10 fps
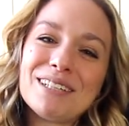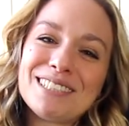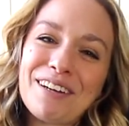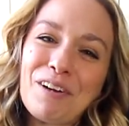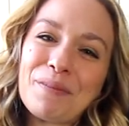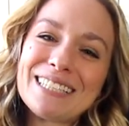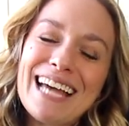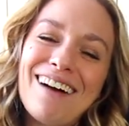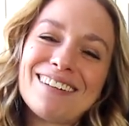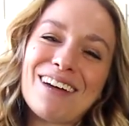button so you don't miss
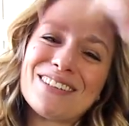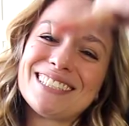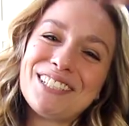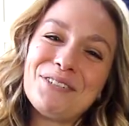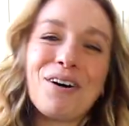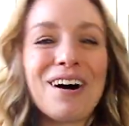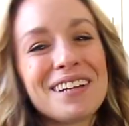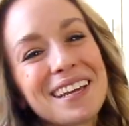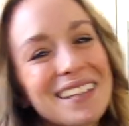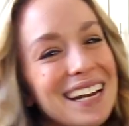out, and I will see you
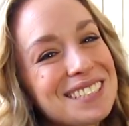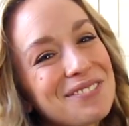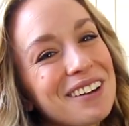all in the next